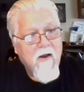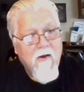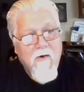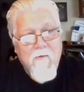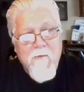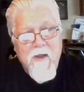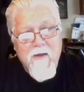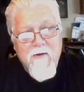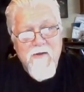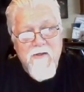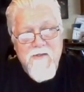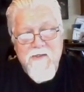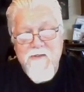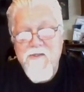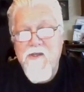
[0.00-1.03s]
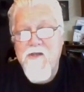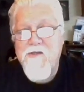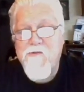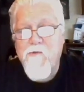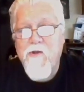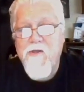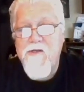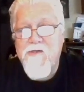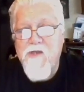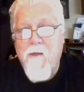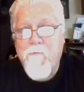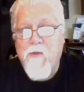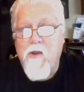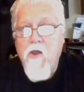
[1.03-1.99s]
Oh my goodness, is this really
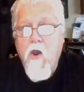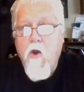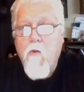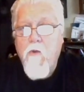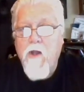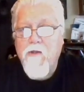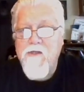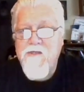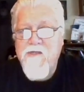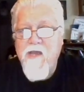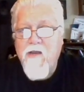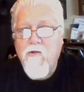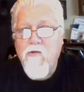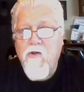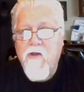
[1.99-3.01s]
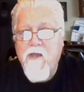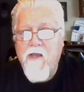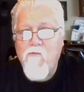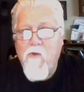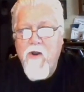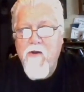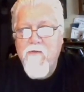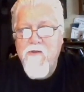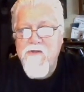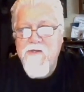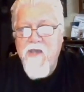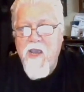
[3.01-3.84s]
something? Well, let's take a look at where this